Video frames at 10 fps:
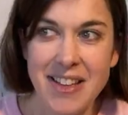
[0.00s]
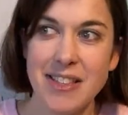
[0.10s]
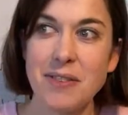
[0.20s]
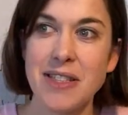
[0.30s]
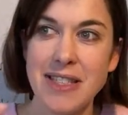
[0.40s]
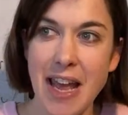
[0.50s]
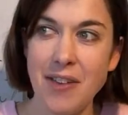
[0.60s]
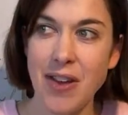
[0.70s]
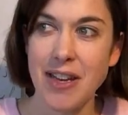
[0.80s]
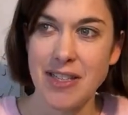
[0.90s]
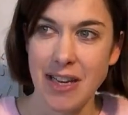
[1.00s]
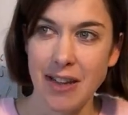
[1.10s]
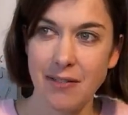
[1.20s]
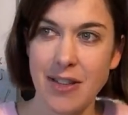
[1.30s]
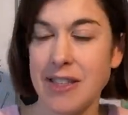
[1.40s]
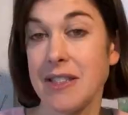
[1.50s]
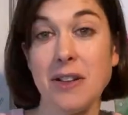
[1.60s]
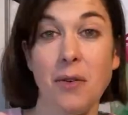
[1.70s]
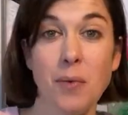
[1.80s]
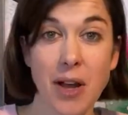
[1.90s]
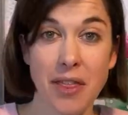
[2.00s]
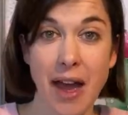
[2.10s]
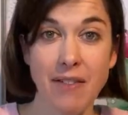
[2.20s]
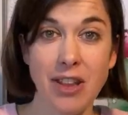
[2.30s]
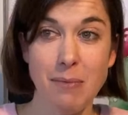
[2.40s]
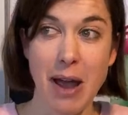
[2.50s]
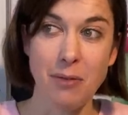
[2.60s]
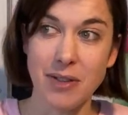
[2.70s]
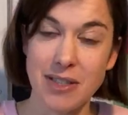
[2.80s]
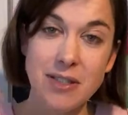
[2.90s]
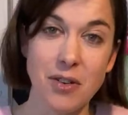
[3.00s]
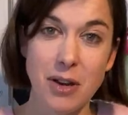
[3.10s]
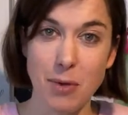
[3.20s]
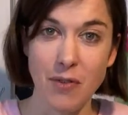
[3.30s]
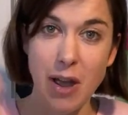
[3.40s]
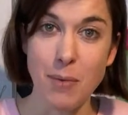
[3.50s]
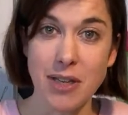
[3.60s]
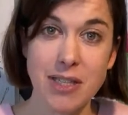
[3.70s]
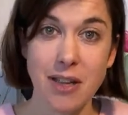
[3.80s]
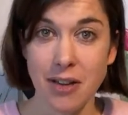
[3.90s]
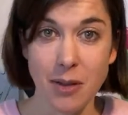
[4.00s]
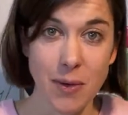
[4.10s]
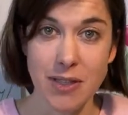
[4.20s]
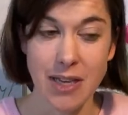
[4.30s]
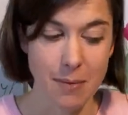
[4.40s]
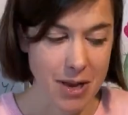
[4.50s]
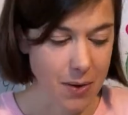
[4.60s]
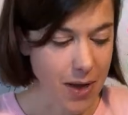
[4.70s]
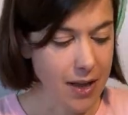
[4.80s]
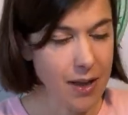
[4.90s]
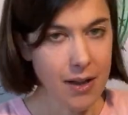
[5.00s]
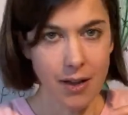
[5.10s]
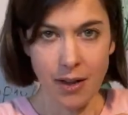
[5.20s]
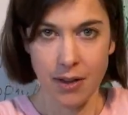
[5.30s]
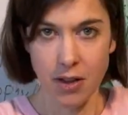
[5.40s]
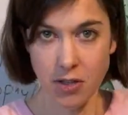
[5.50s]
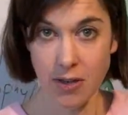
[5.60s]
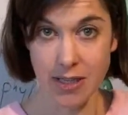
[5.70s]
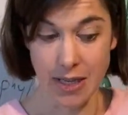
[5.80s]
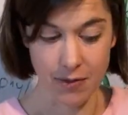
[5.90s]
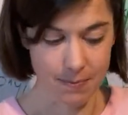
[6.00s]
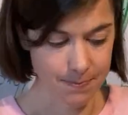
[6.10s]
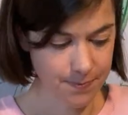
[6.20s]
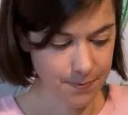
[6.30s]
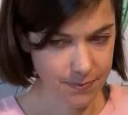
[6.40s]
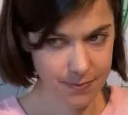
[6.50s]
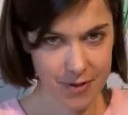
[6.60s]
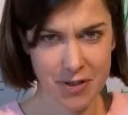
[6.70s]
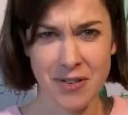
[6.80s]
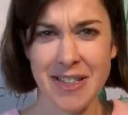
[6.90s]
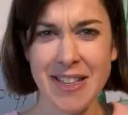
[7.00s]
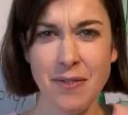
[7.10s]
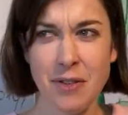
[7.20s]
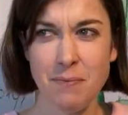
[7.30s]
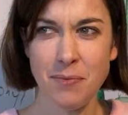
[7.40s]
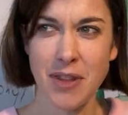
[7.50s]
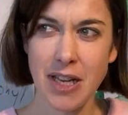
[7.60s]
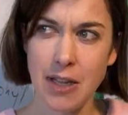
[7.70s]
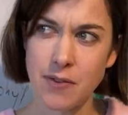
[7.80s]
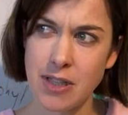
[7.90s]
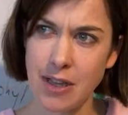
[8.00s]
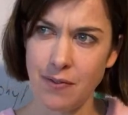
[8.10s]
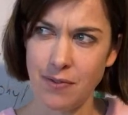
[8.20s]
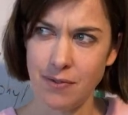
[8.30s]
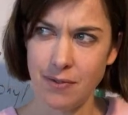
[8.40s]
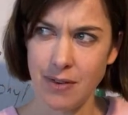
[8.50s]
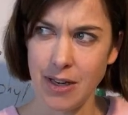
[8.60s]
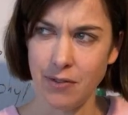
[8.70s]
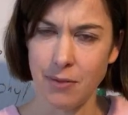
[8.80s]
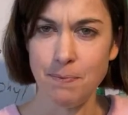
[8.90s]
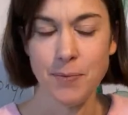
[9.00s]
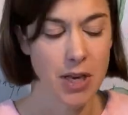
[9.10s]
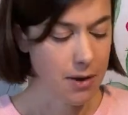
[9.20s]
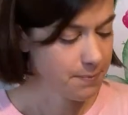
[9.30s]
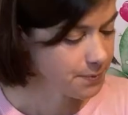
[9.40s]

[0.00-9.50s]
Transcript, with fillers: so to save energy, because it's not worth having them out because there's not going to be very much sun in the wintertime anyway, the trees leave them. The trees leave them. The leaves leave, leave them, you know.